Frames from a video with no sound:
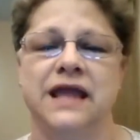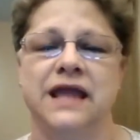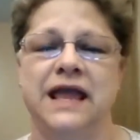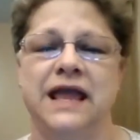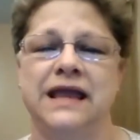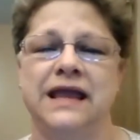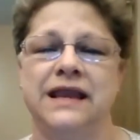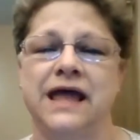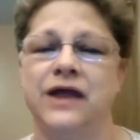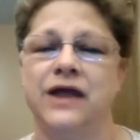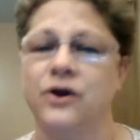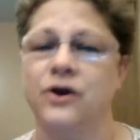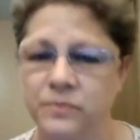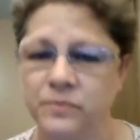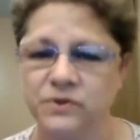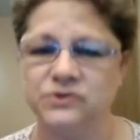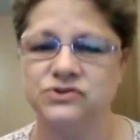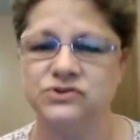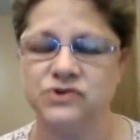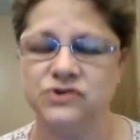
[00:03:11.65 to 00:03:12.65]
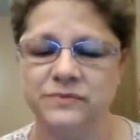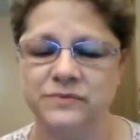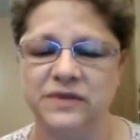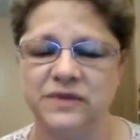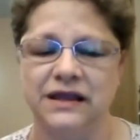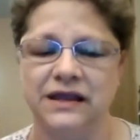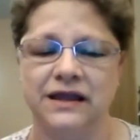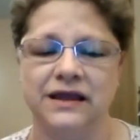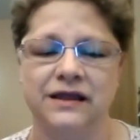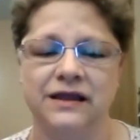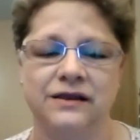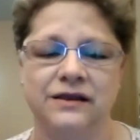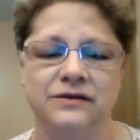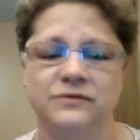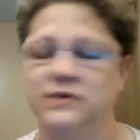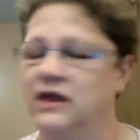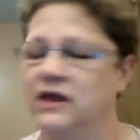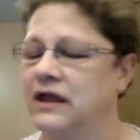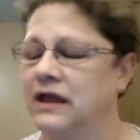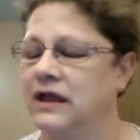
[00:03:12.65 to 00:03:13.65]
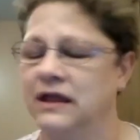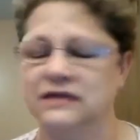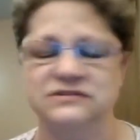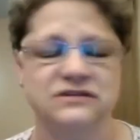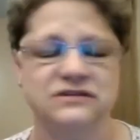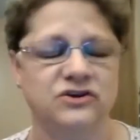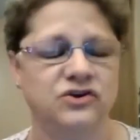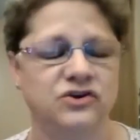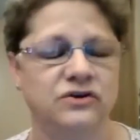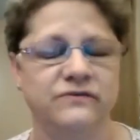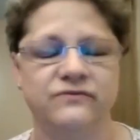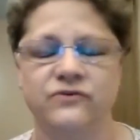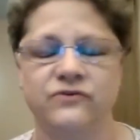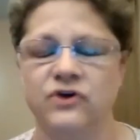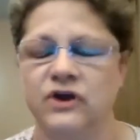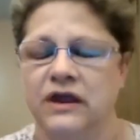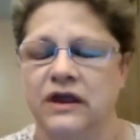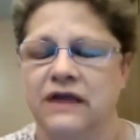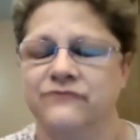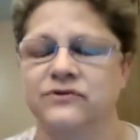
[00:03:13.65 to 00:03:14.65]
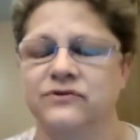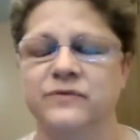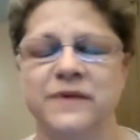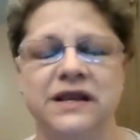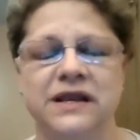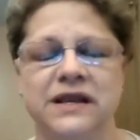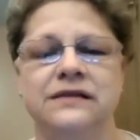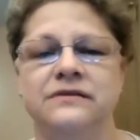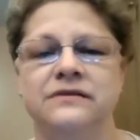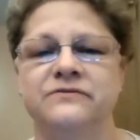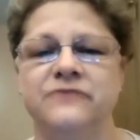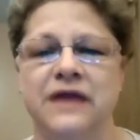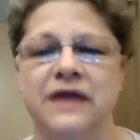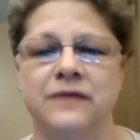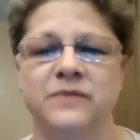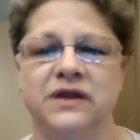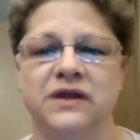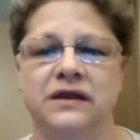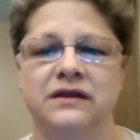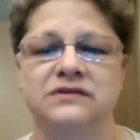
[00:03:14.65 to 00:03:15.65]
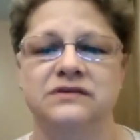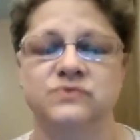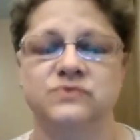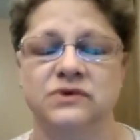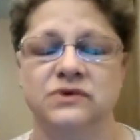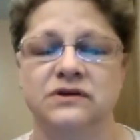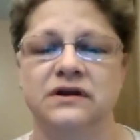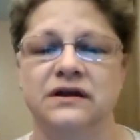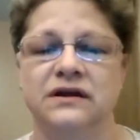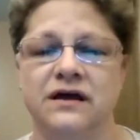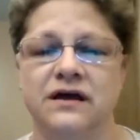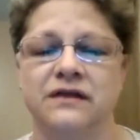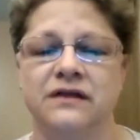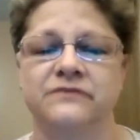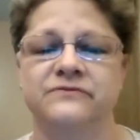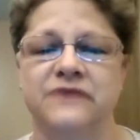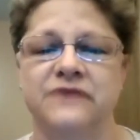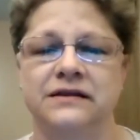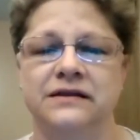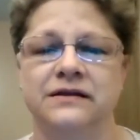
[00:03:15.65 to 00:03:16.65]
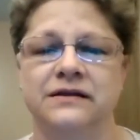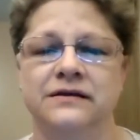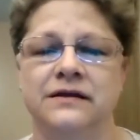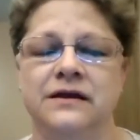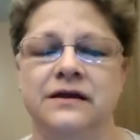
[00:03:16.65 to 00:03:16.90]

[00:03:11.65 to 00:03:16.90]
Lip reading: And I hope you'll join me. And it's good for everybody in the family. And it's really a lot of fun.